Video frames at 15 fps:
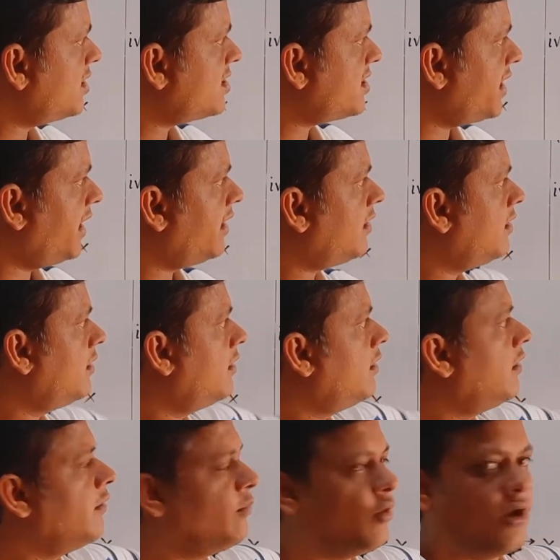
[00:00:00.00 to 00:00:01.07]

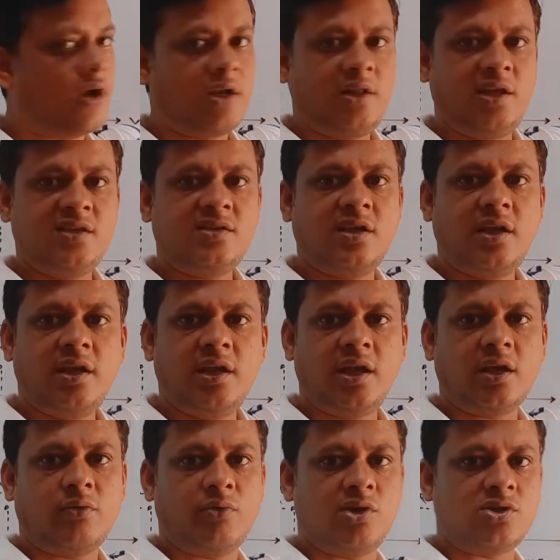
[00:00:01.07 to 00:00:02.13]
set for this
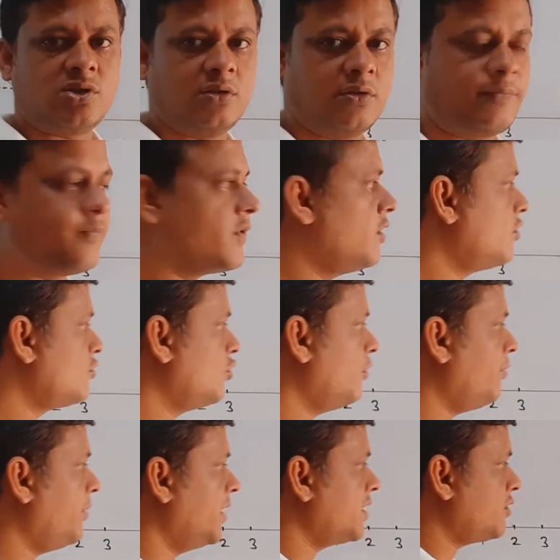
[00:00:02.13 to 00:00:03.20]
inequation. So
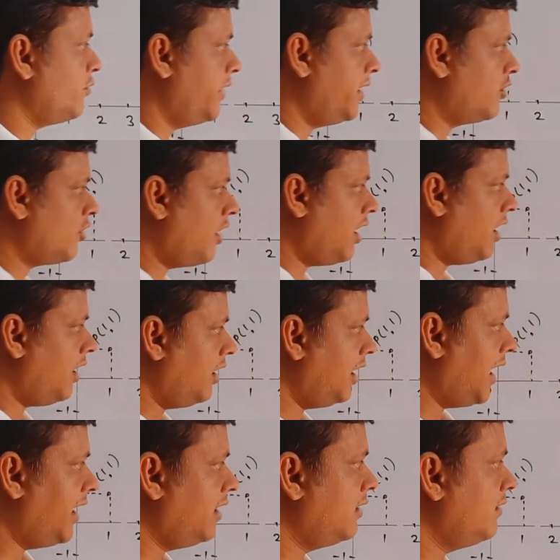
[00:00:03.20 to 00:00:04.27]
first we draw a
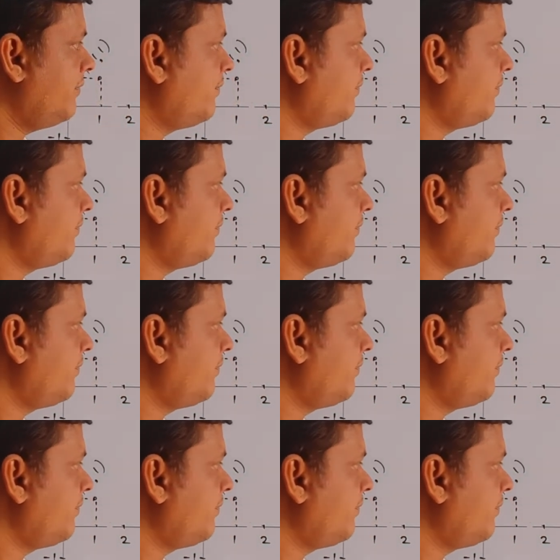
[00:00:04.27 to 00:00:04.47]
line